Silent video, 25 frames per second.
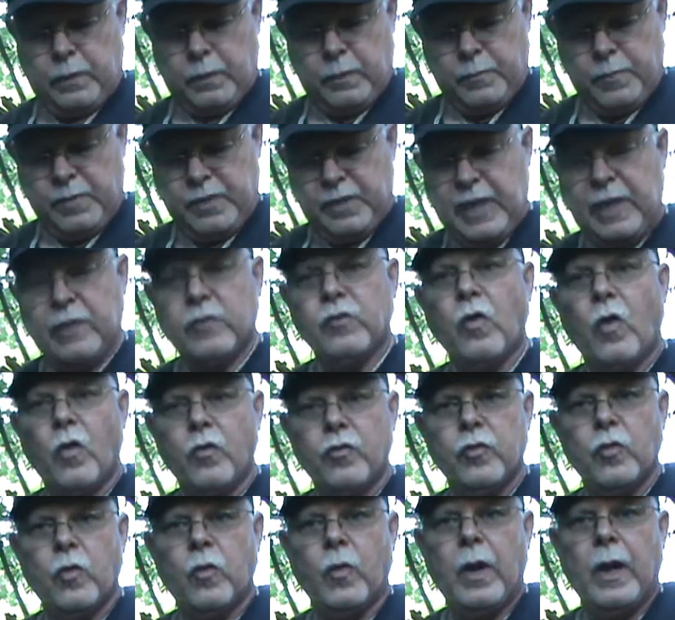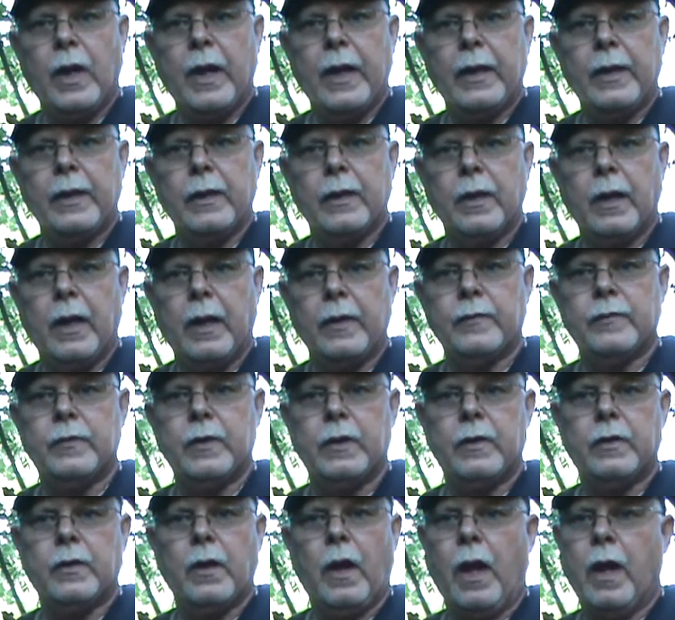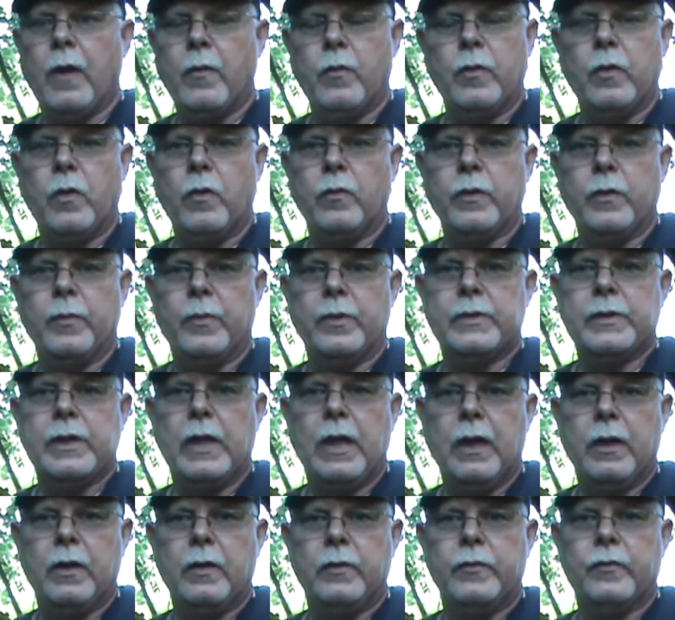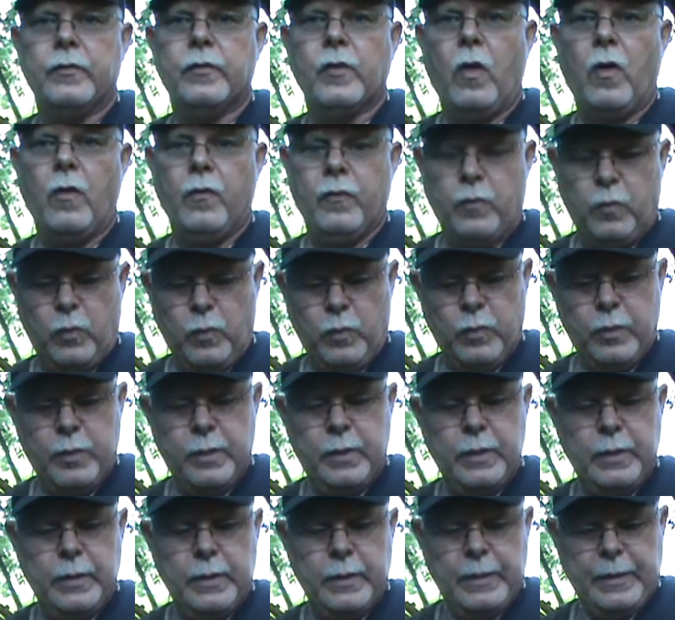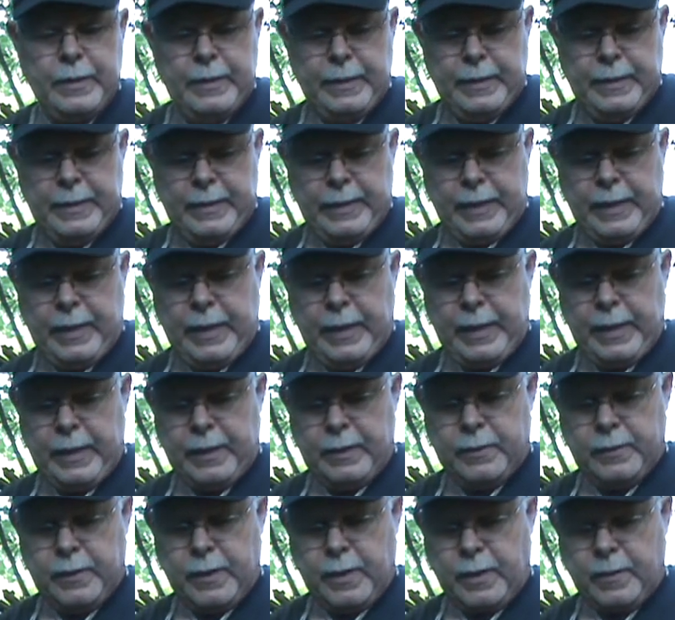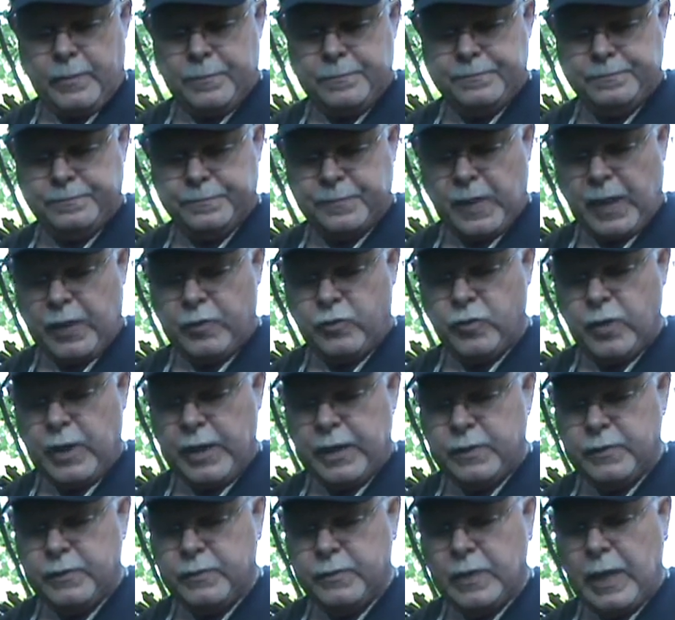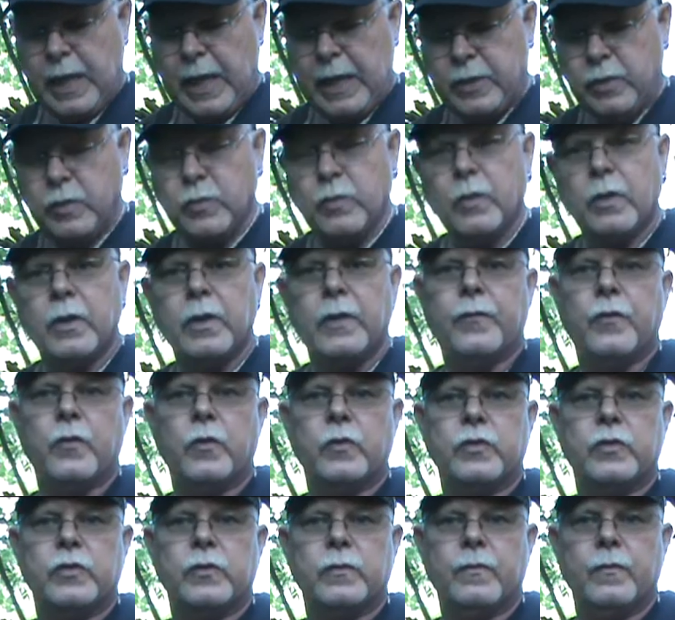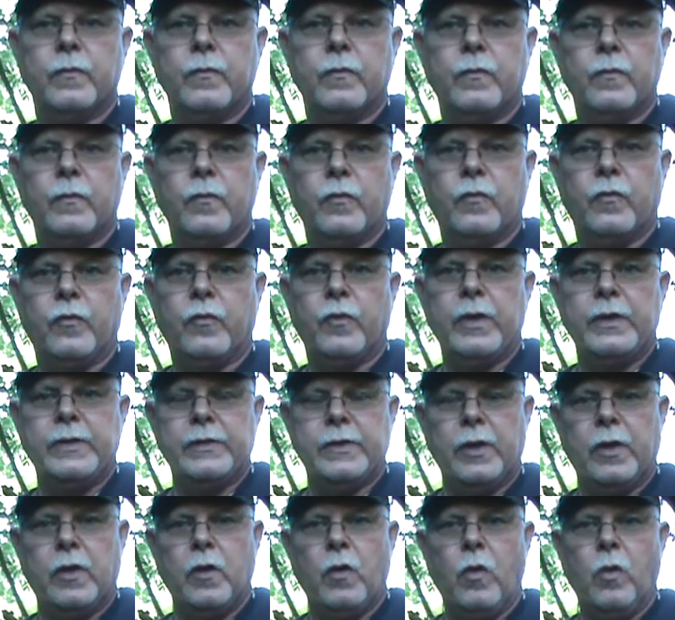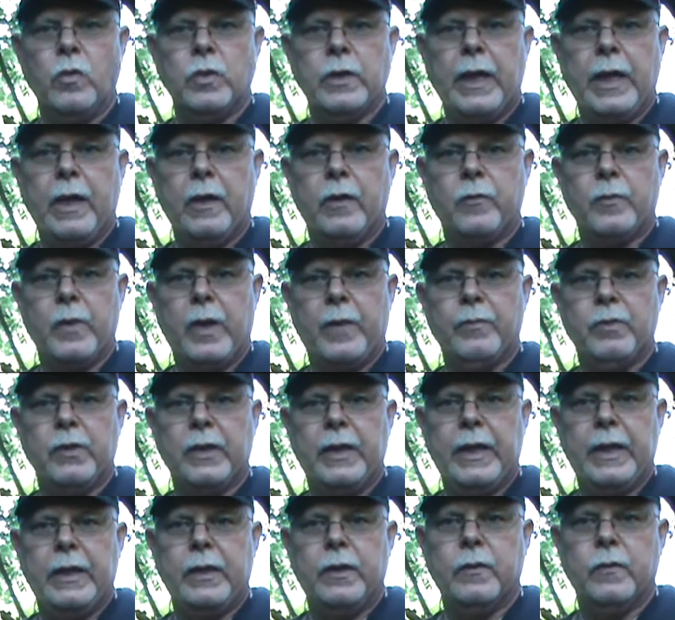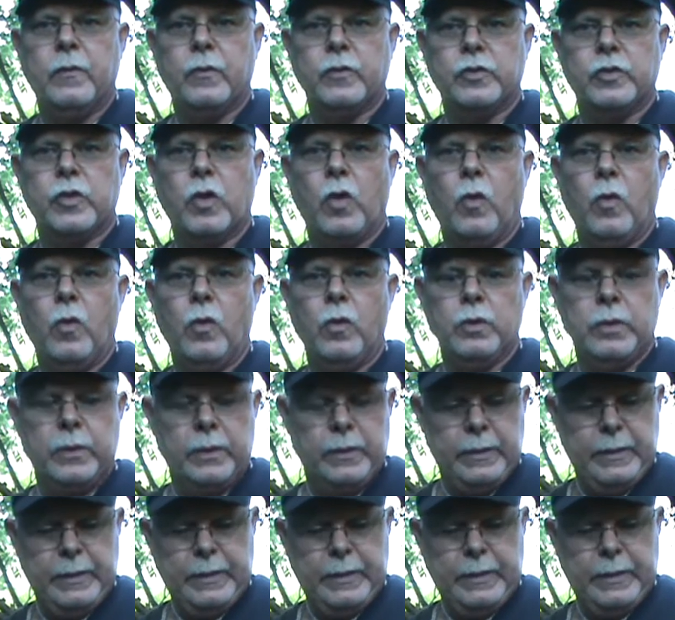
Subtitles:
But that's also why I said I would only baton on soft wood, and I try to not do it if it was freezing cold out or my blade was cold.